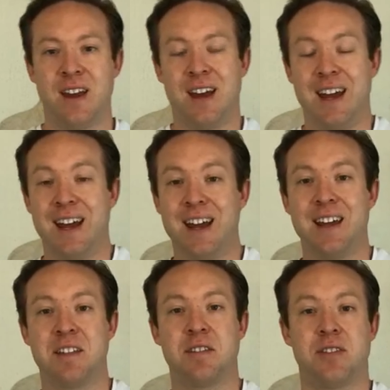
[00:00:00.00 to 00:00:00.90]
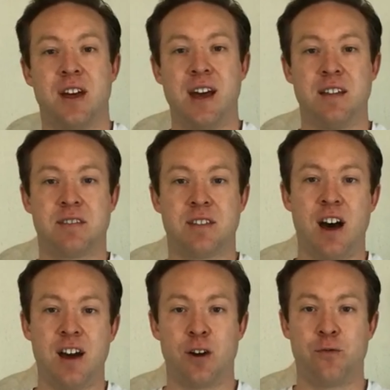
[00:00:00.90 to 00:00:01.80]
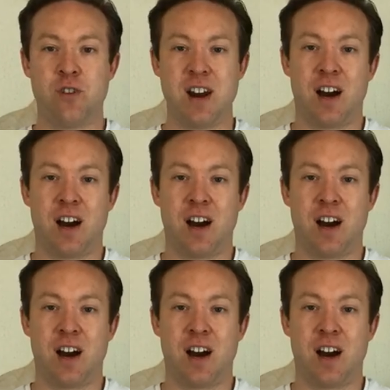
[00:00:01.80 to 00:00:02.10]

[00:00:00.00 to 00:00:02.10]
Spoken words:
is that it started off really